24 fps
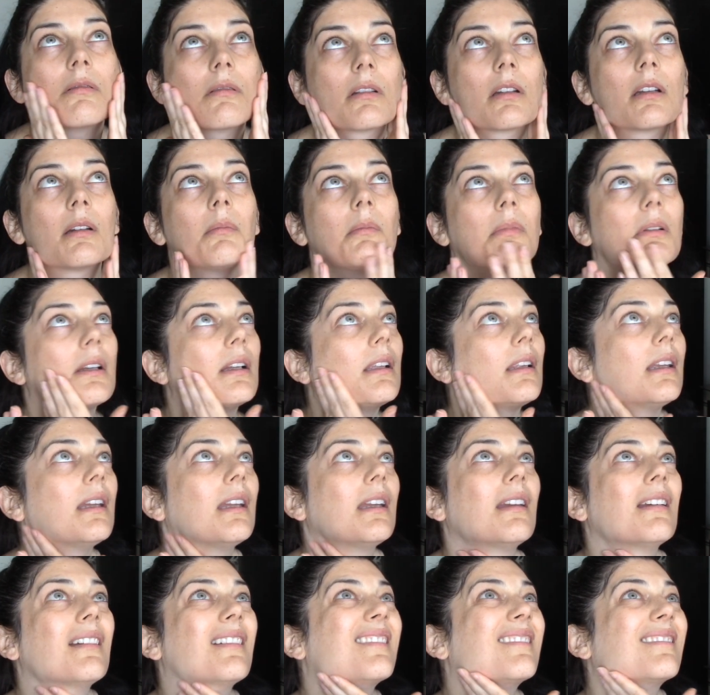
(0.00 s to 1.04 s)

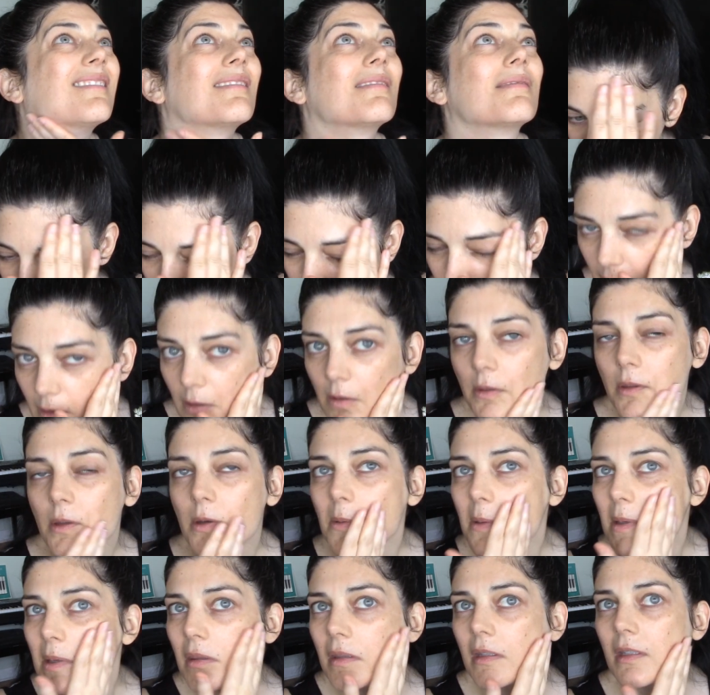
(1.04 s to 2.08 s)
completely.
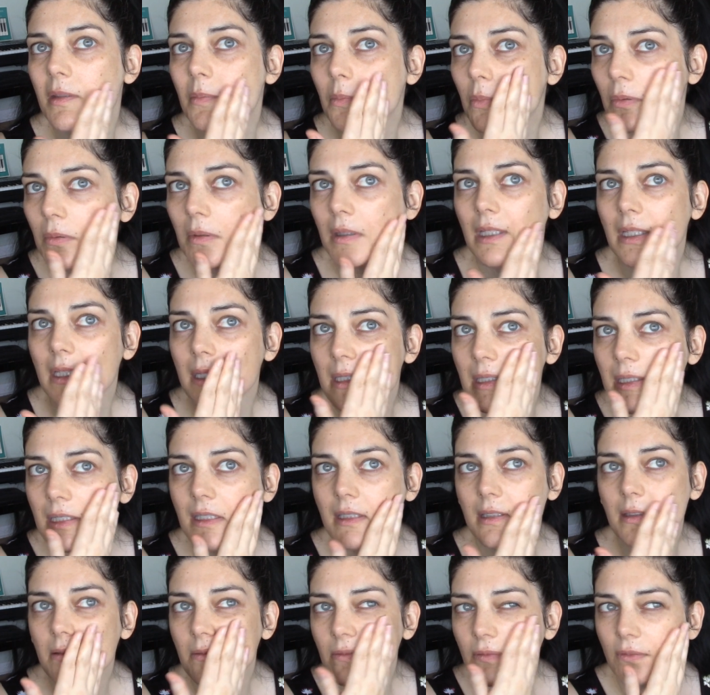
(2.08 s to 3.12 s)
Although at this point, it
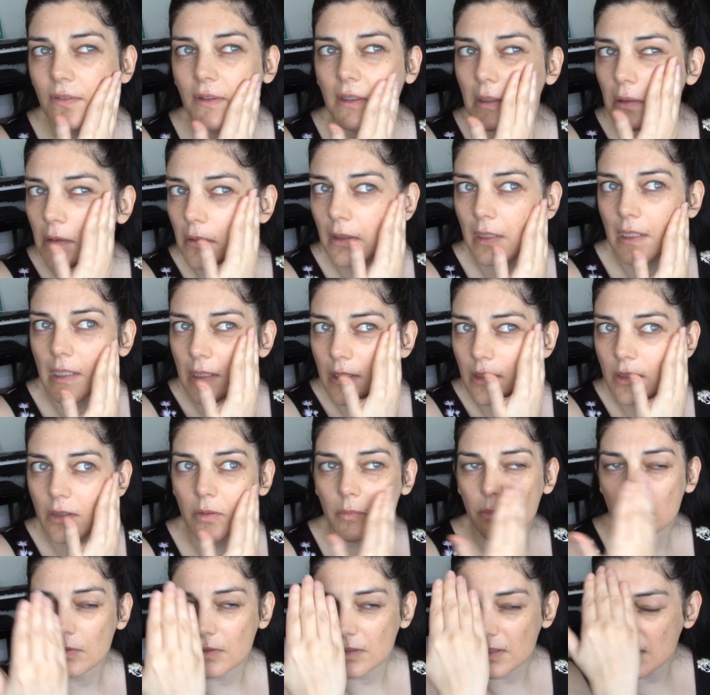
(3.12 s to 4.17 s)
doesn't feel like
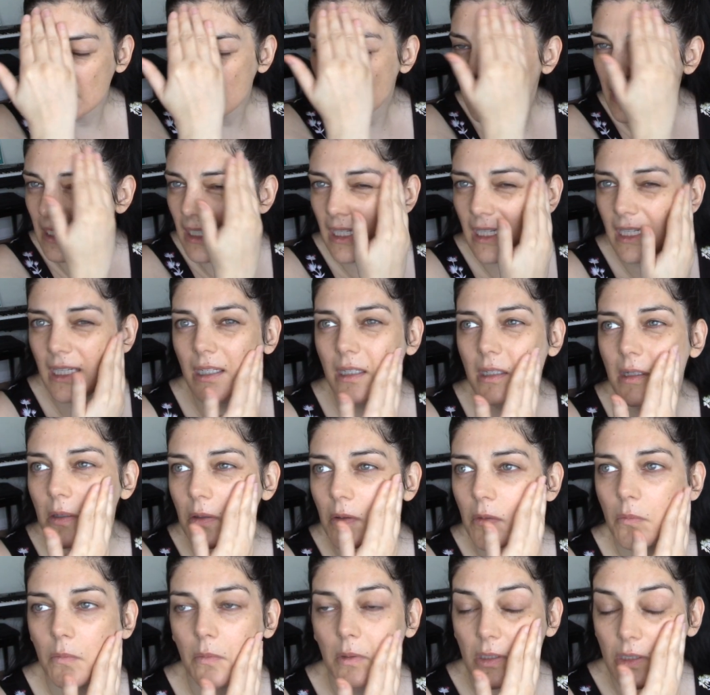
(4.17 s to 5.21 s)
super sticky,
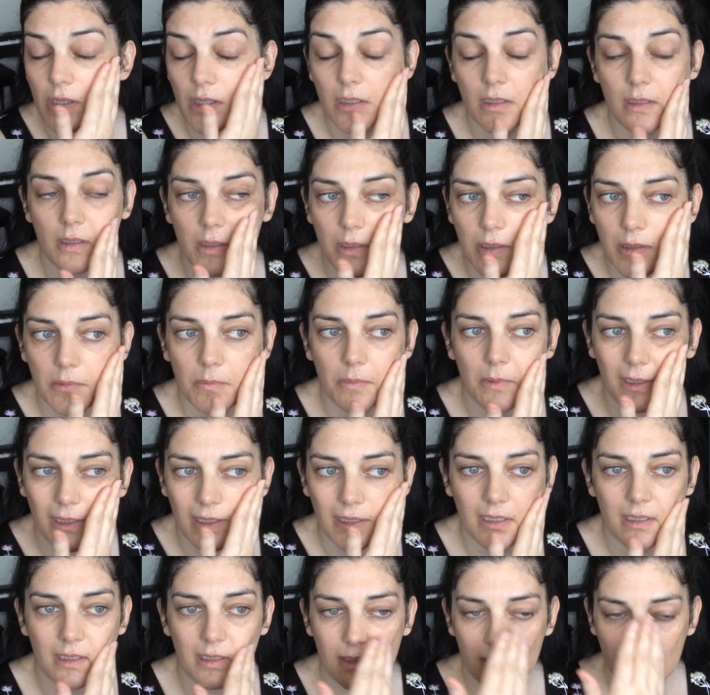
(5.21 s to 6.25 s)
which is good
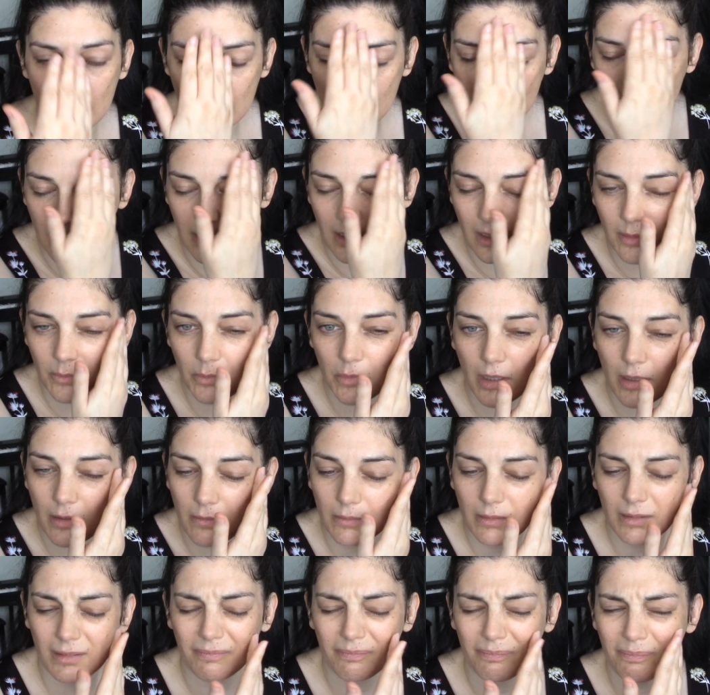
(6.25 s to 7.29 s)
because I'm not a
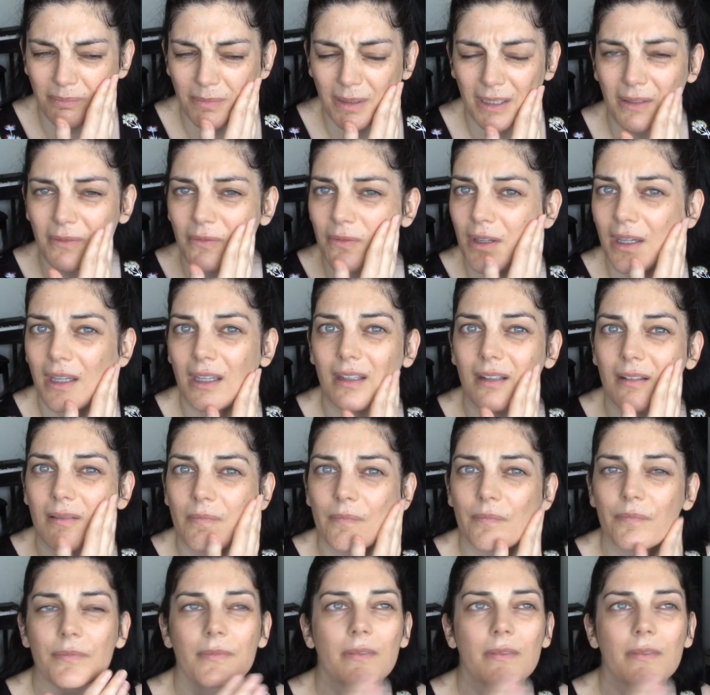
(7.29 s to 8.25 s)
real big fan